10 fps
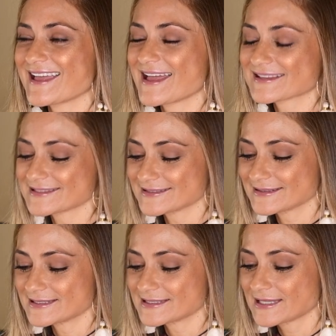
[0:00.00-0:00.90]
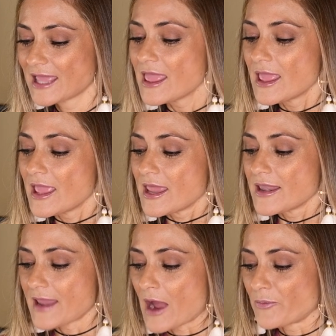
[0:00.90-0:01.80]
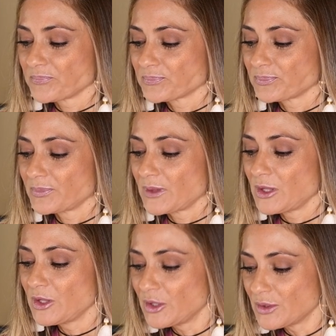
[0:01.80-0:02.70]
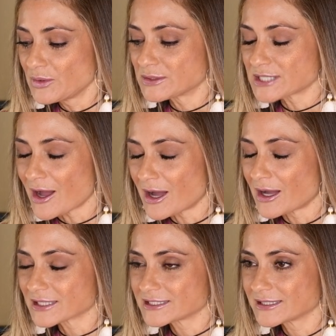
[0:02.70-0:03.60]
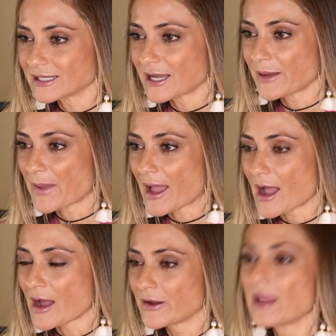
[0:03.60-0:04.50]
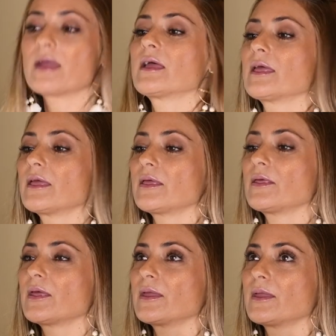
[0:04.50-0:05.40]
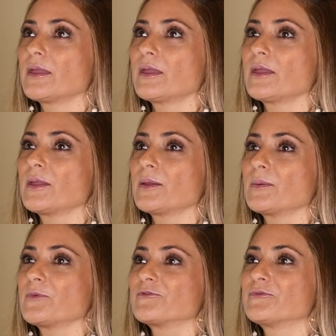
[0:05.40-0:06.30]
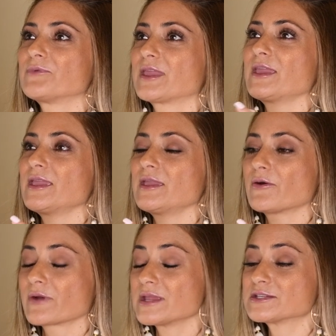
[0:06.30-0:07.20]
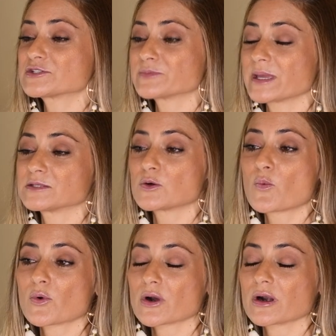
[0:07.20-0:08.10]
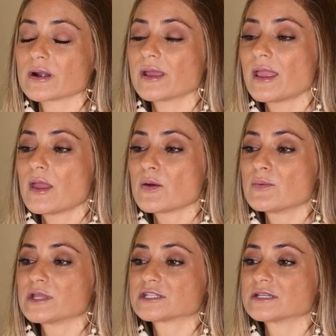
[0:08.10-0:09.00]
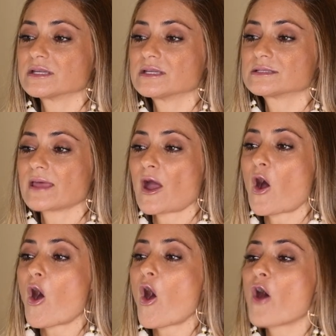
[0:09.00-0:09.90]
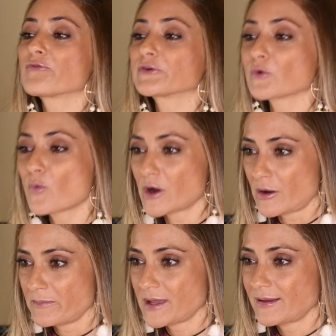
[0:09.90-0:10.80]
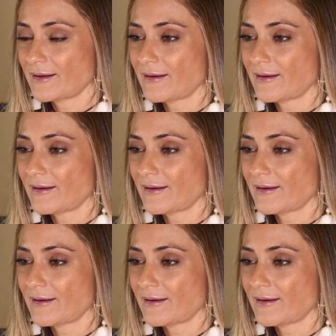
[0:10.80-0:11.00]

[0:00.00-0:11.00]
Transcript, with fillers: Excellent. Now, you talked about a key or instrumental word, which is the overwhelm